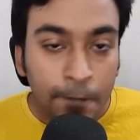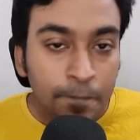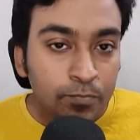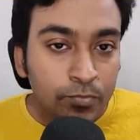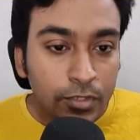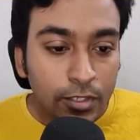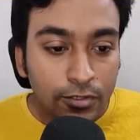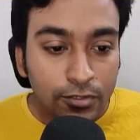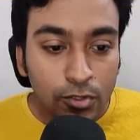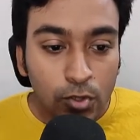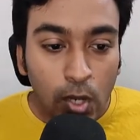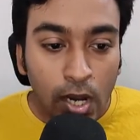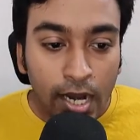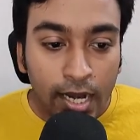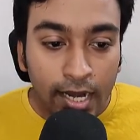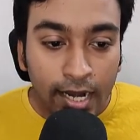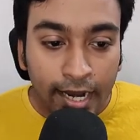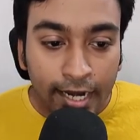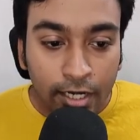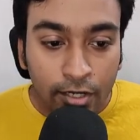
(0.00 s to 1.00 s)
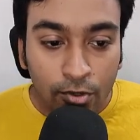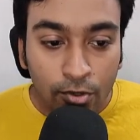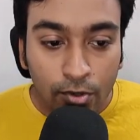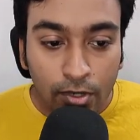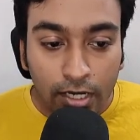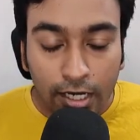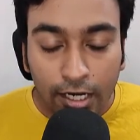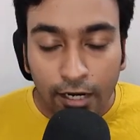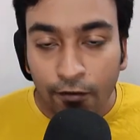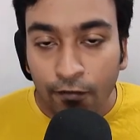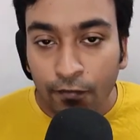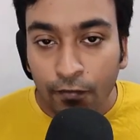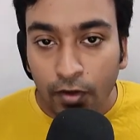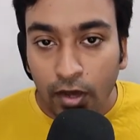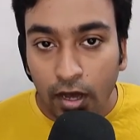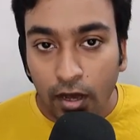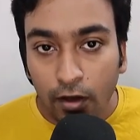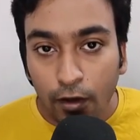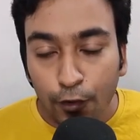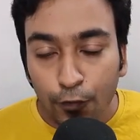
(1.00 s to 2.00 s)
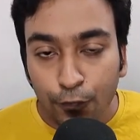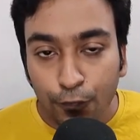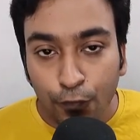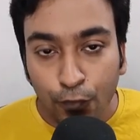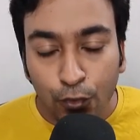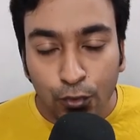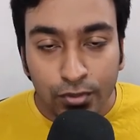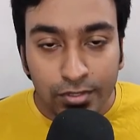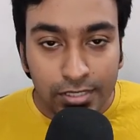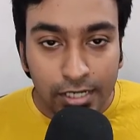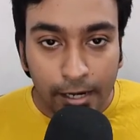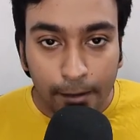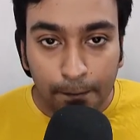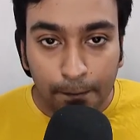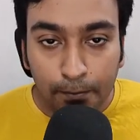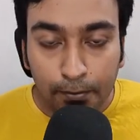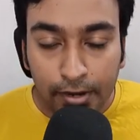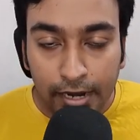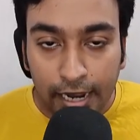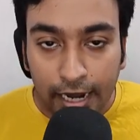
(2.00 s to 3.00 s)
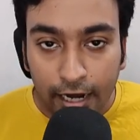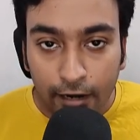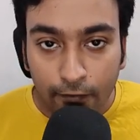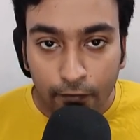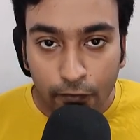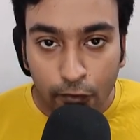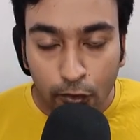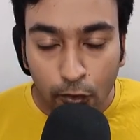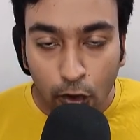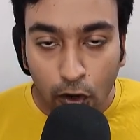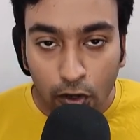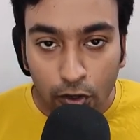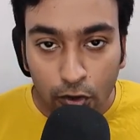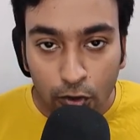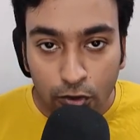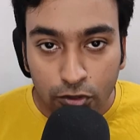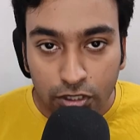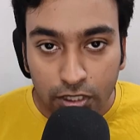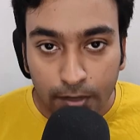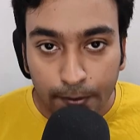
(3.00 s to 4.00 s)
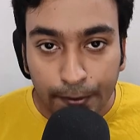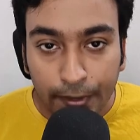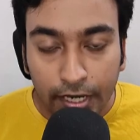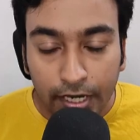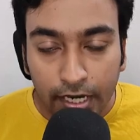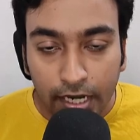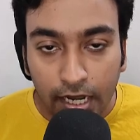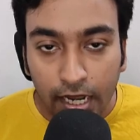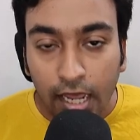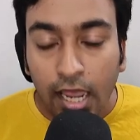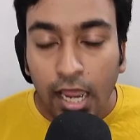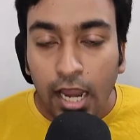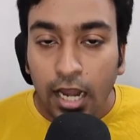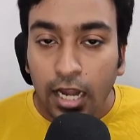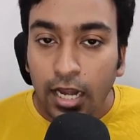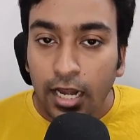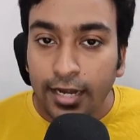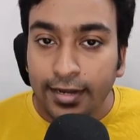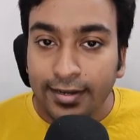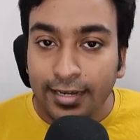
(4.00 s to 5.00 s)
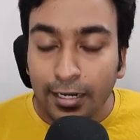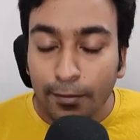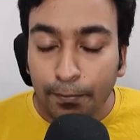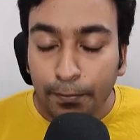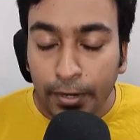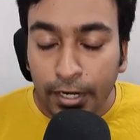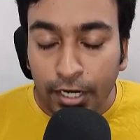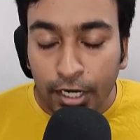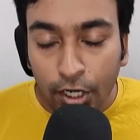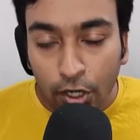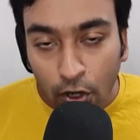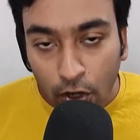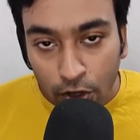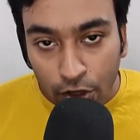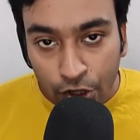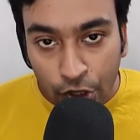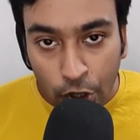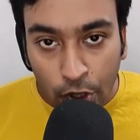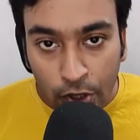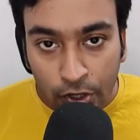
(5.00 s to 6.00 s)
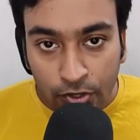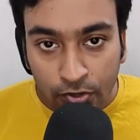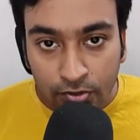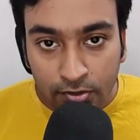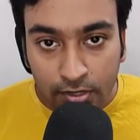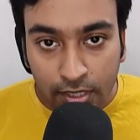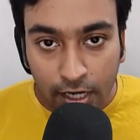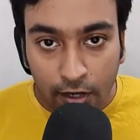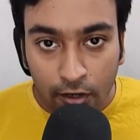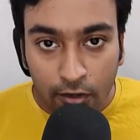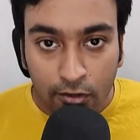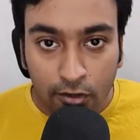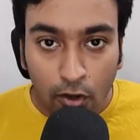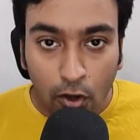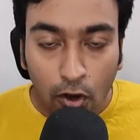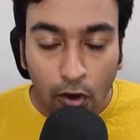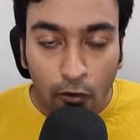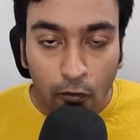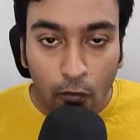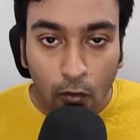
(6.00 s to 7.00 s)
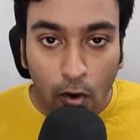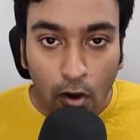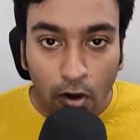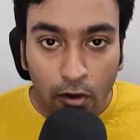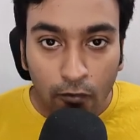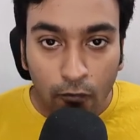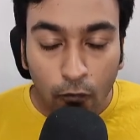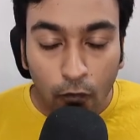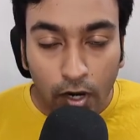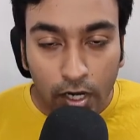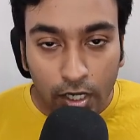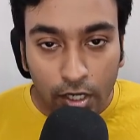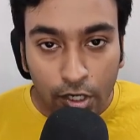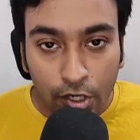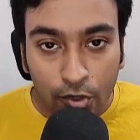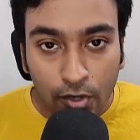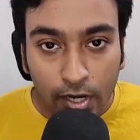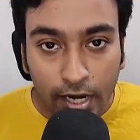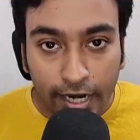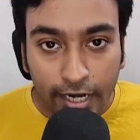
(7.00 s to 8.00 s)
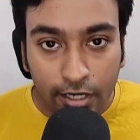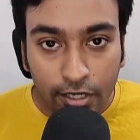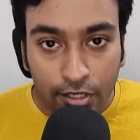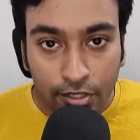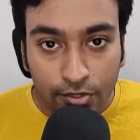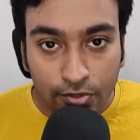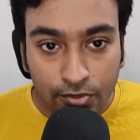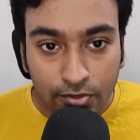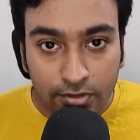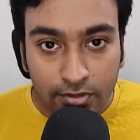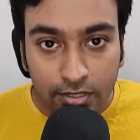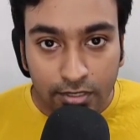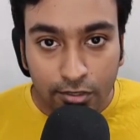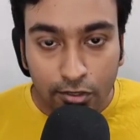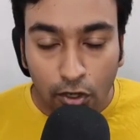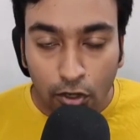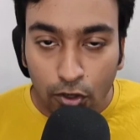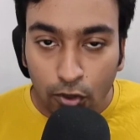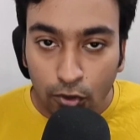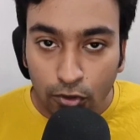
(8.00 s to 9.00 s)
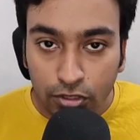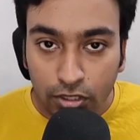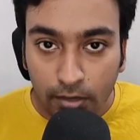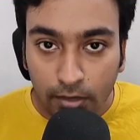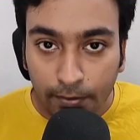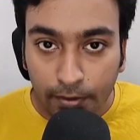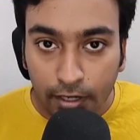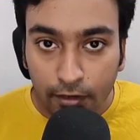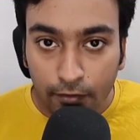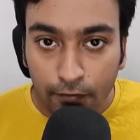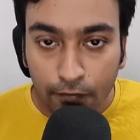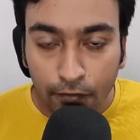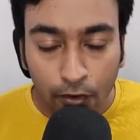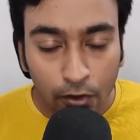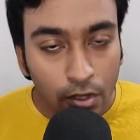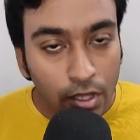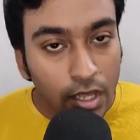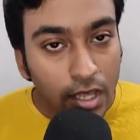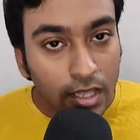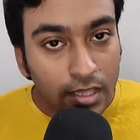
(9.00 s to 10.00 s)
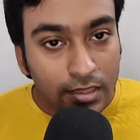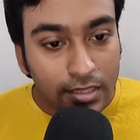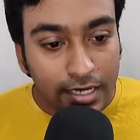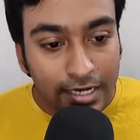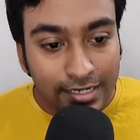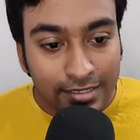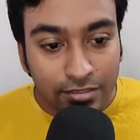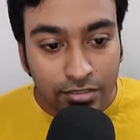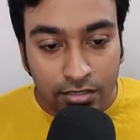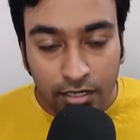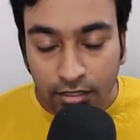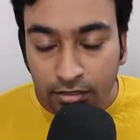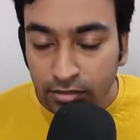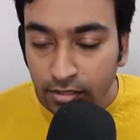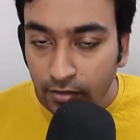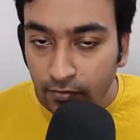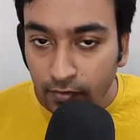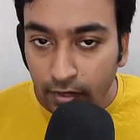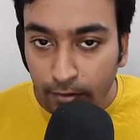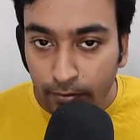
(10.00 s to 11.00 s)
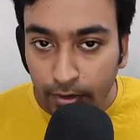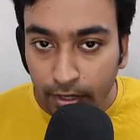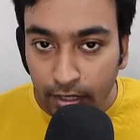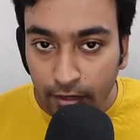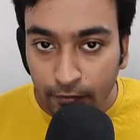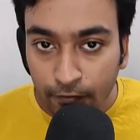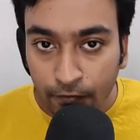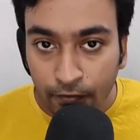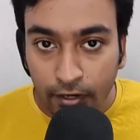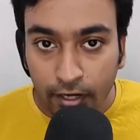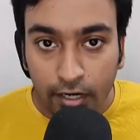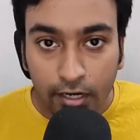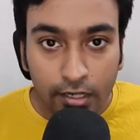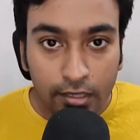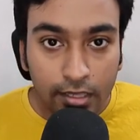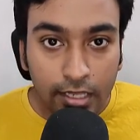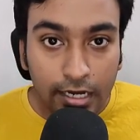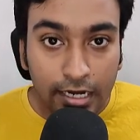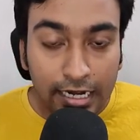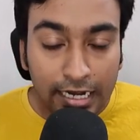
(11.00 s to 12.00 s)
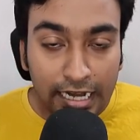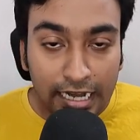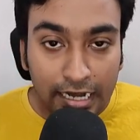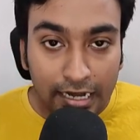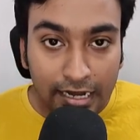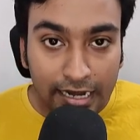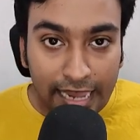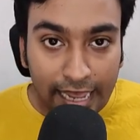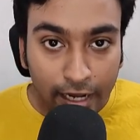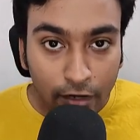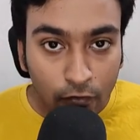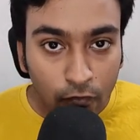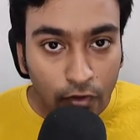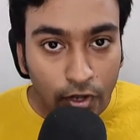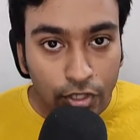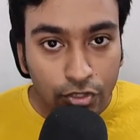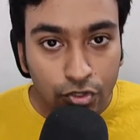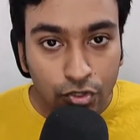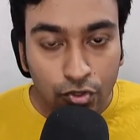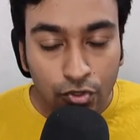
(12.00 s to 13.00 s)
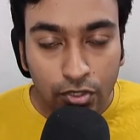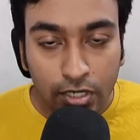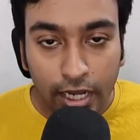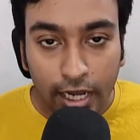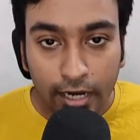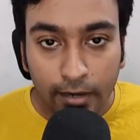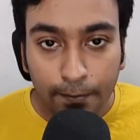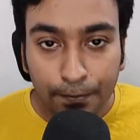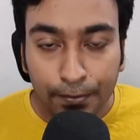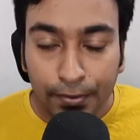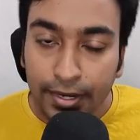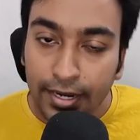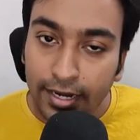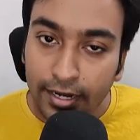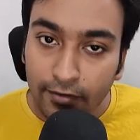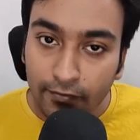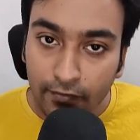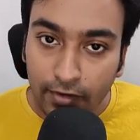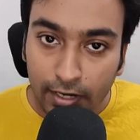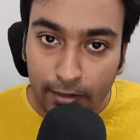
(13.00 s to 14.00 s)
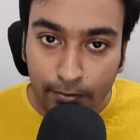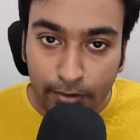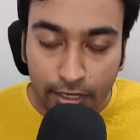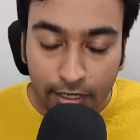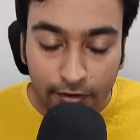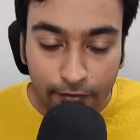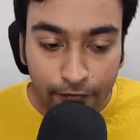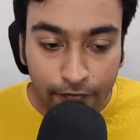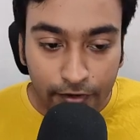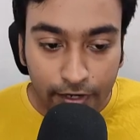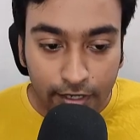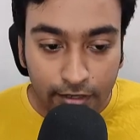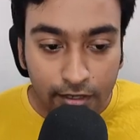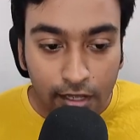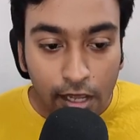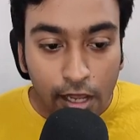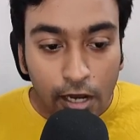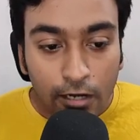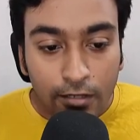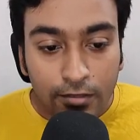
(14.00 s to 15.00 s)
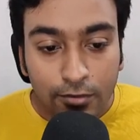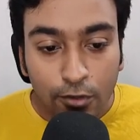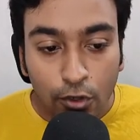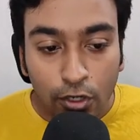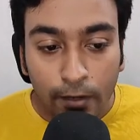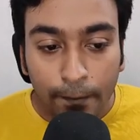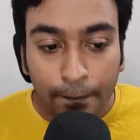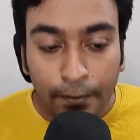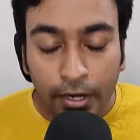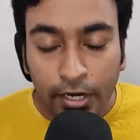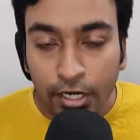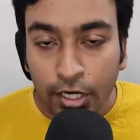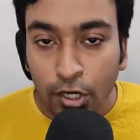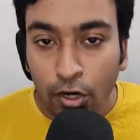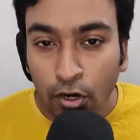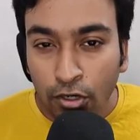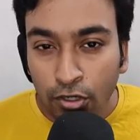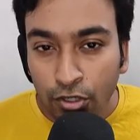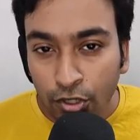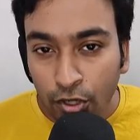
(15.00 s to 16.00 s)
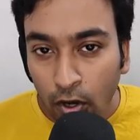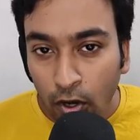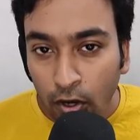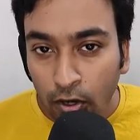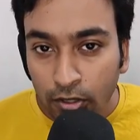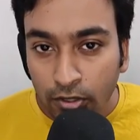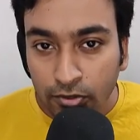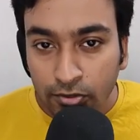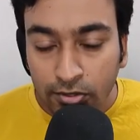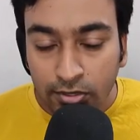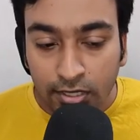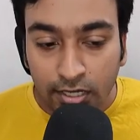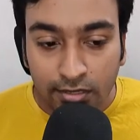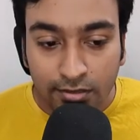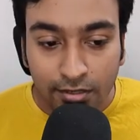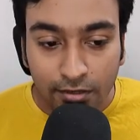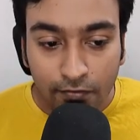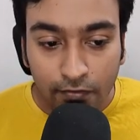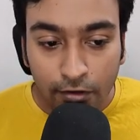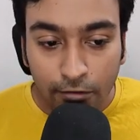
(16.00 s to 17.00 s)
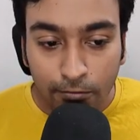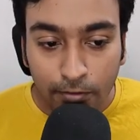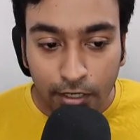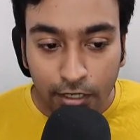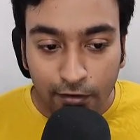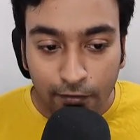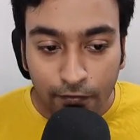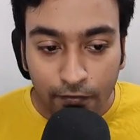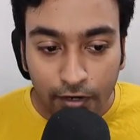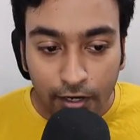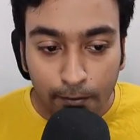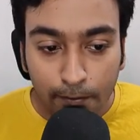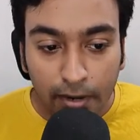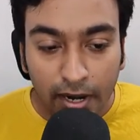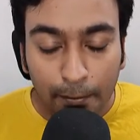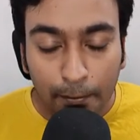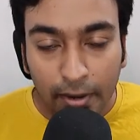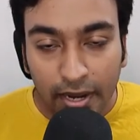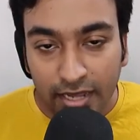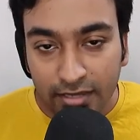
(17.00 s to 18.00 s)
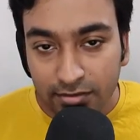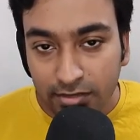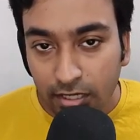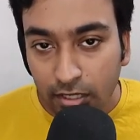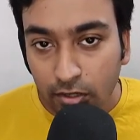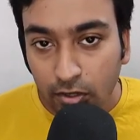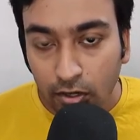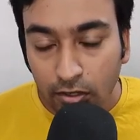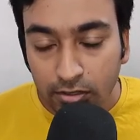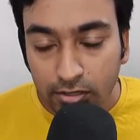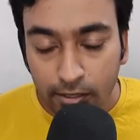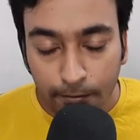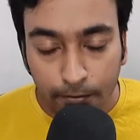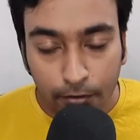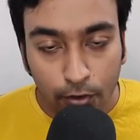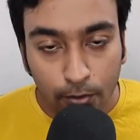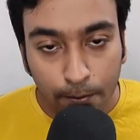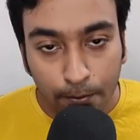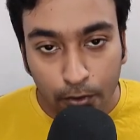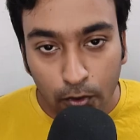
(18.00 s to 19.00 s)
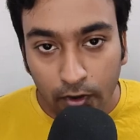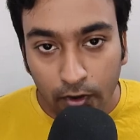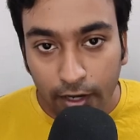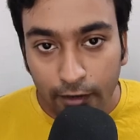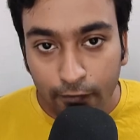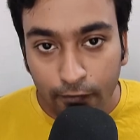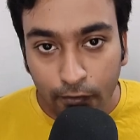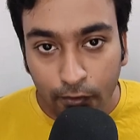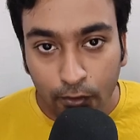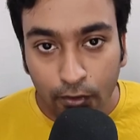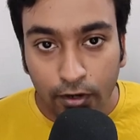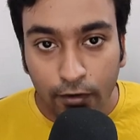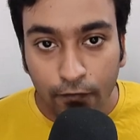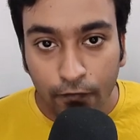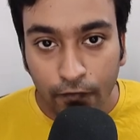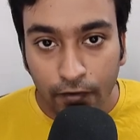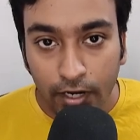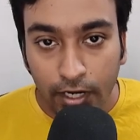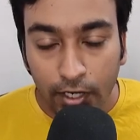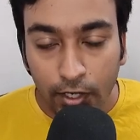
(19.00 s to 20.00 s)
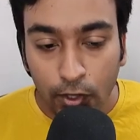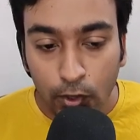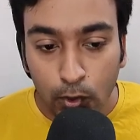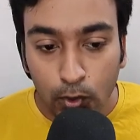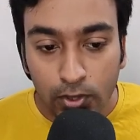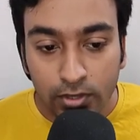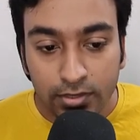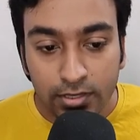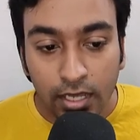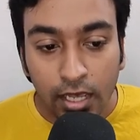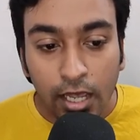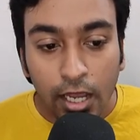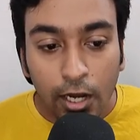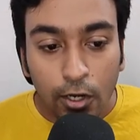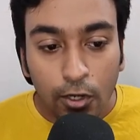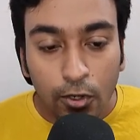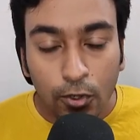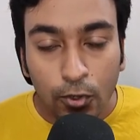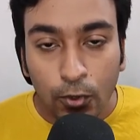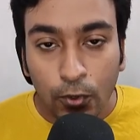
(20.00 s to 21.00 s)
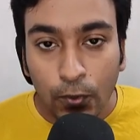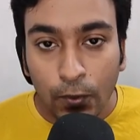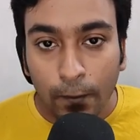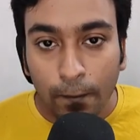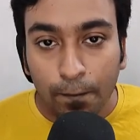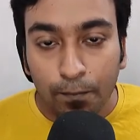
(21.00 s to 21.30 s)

So I like to give a four step plan for AutoGPT. It depending on your use case or on what you like to use this AutoGPT for, the instruction will be different. The language you type in will be different. So depending on your use case, it will be different. But basic concept, you provide four different goals to